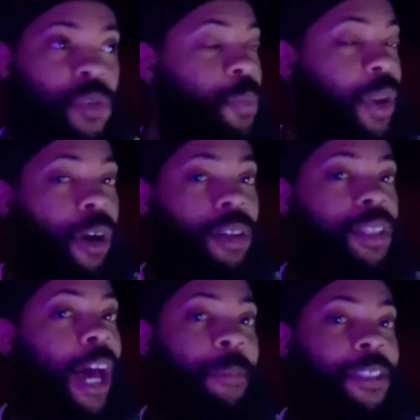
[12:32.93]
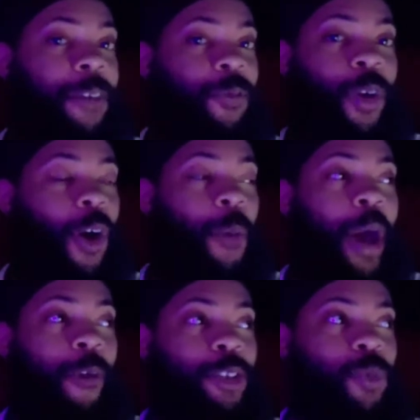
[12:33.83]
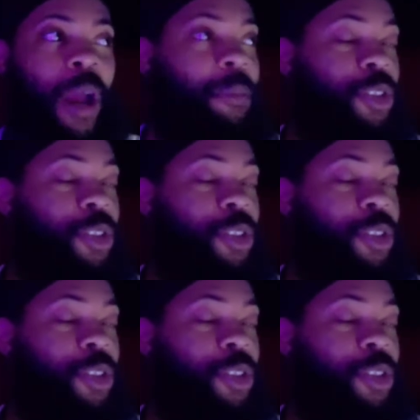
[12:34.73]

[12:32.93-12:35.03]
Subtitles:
You've been on top except for when All Might was around,